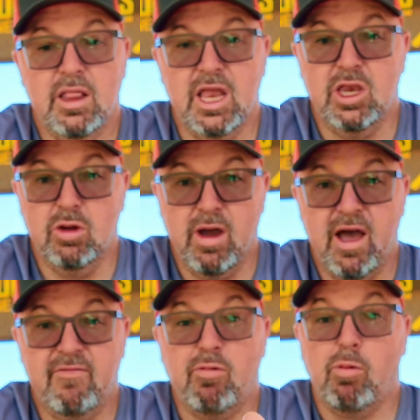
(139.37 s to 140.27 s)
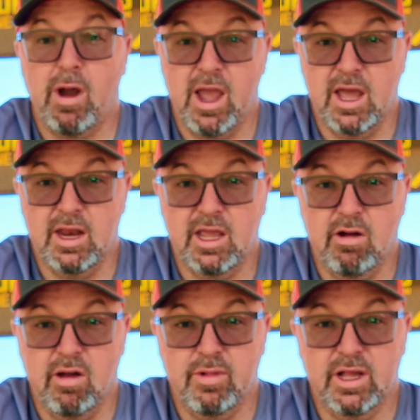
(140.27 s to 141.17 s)
they do have right-handed
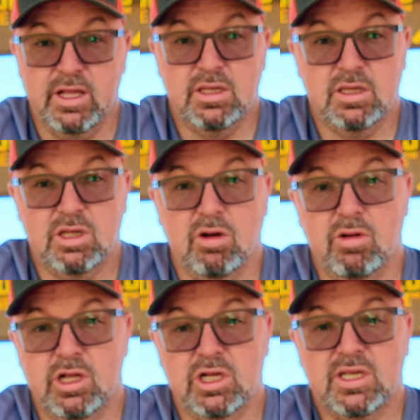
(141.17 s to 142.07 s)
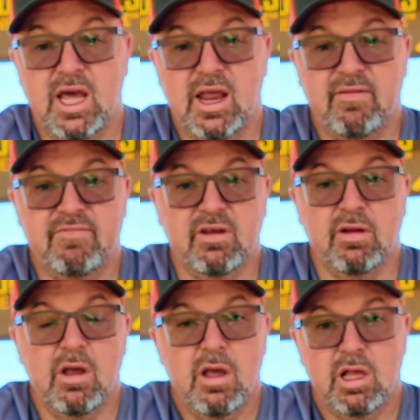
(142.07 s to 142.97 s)
carry blades, so you just kind of have
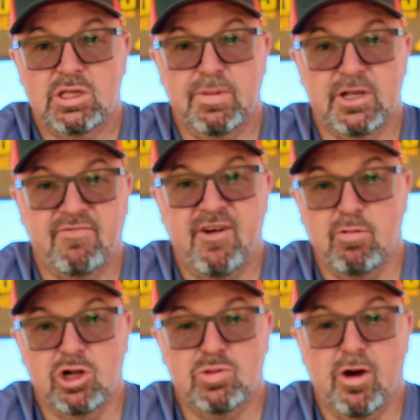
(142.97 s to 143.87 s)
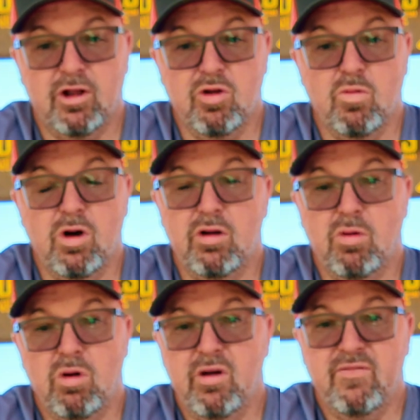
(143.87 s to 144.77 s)
to specify which model you want,
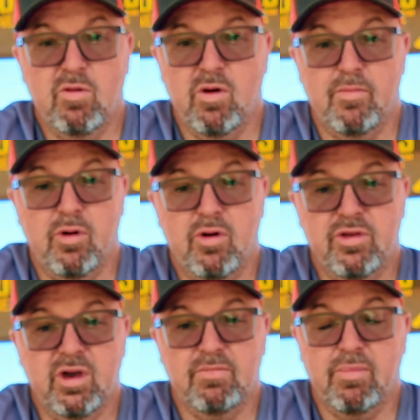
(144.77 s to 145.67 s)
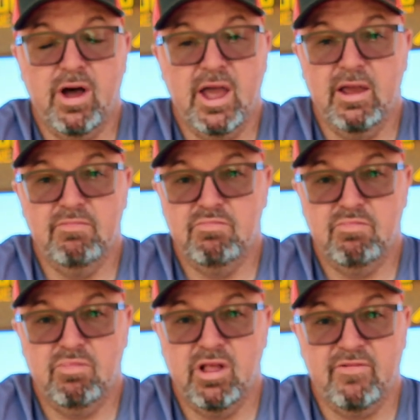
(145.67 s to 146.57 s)
or if you want both, you could buy
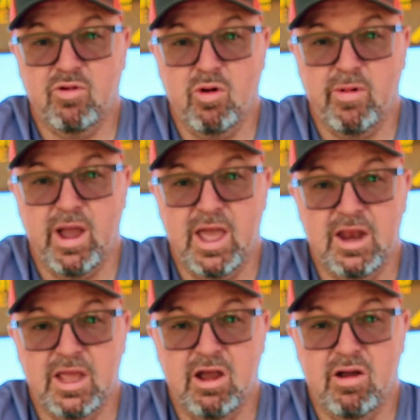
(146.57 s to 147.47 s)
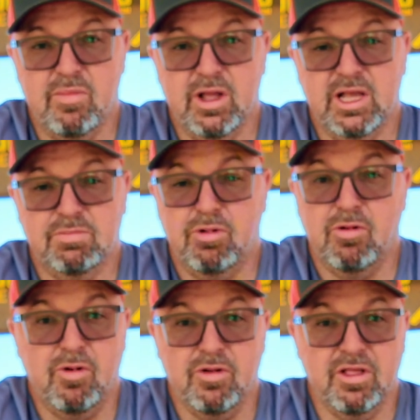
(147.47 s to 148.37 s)
left or right-handed carry blades and put
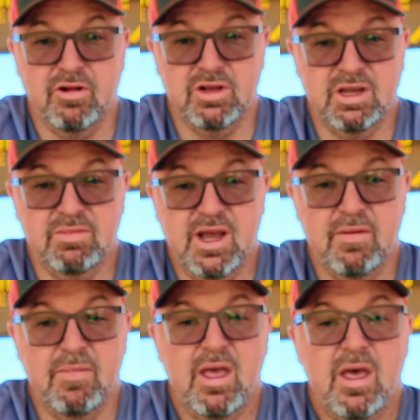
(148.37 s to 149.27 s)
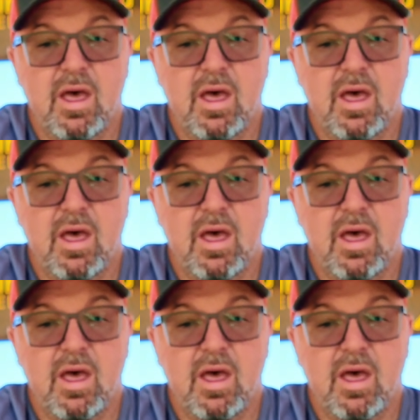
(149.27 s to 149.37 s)
them both in there at the same time.